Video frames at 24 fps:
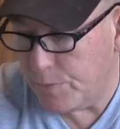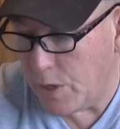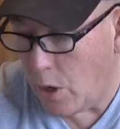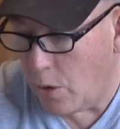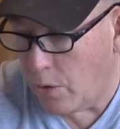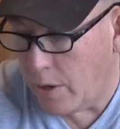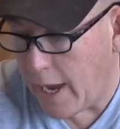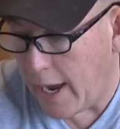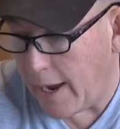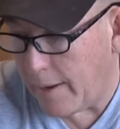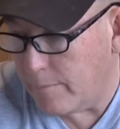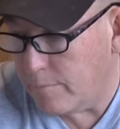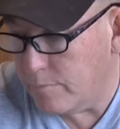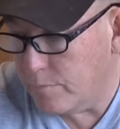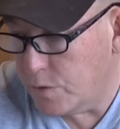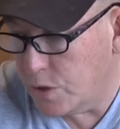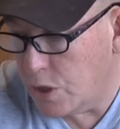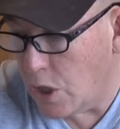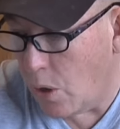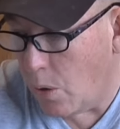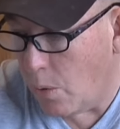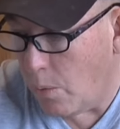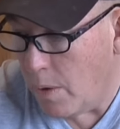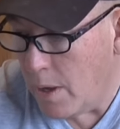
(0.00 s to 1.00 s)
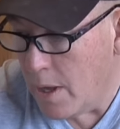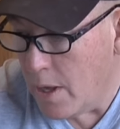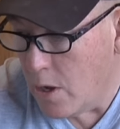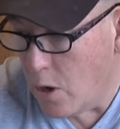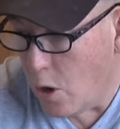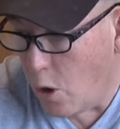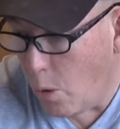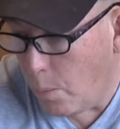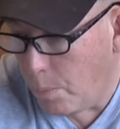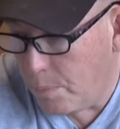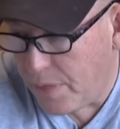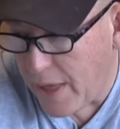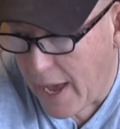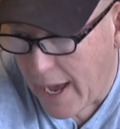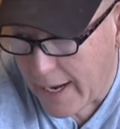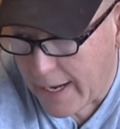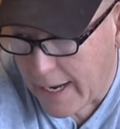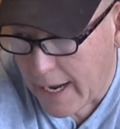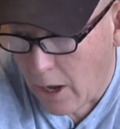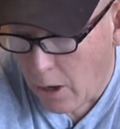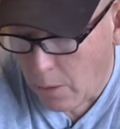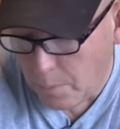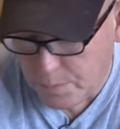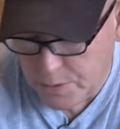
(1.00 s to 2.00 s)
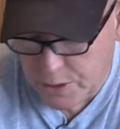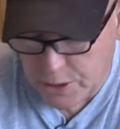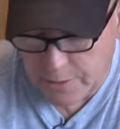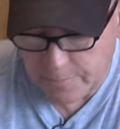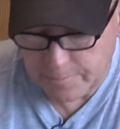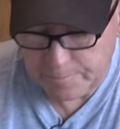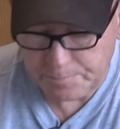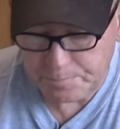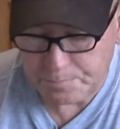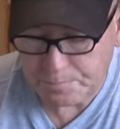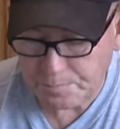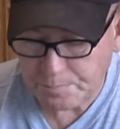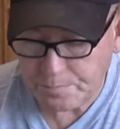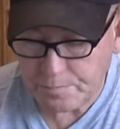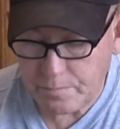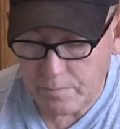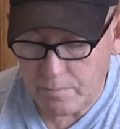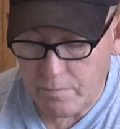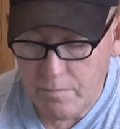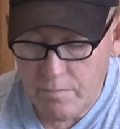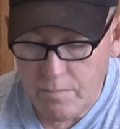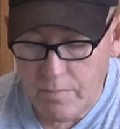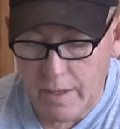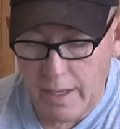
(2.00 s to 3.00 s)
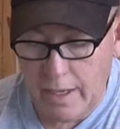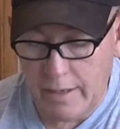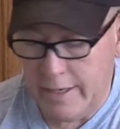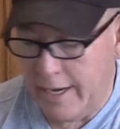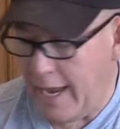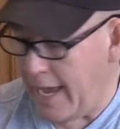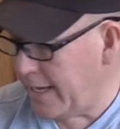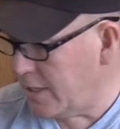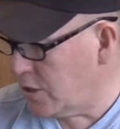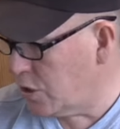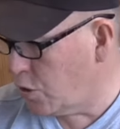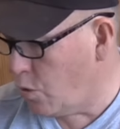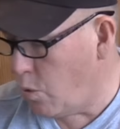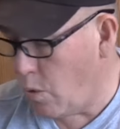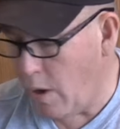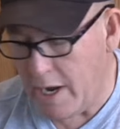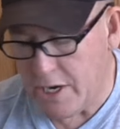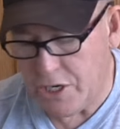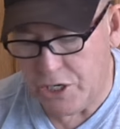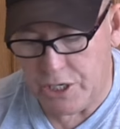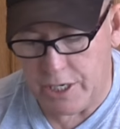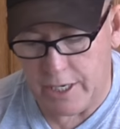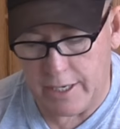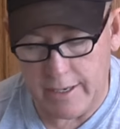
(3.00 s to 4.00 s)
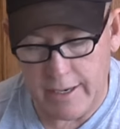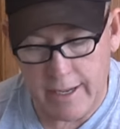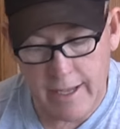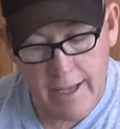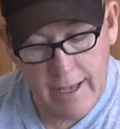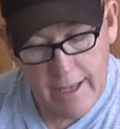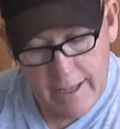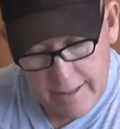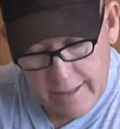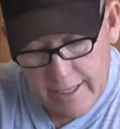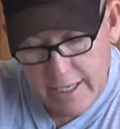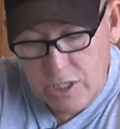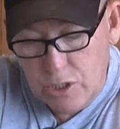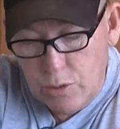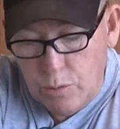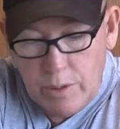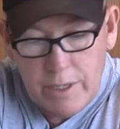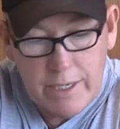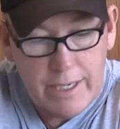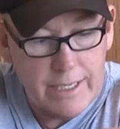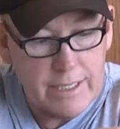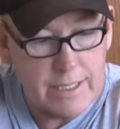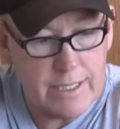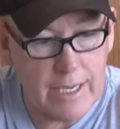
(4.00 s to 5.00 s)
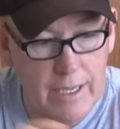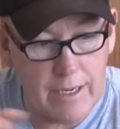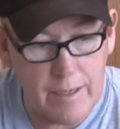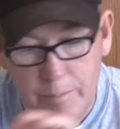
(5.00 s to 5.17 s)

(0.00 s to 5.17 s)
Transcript: Okay, so hope that helps. Next question. This one is going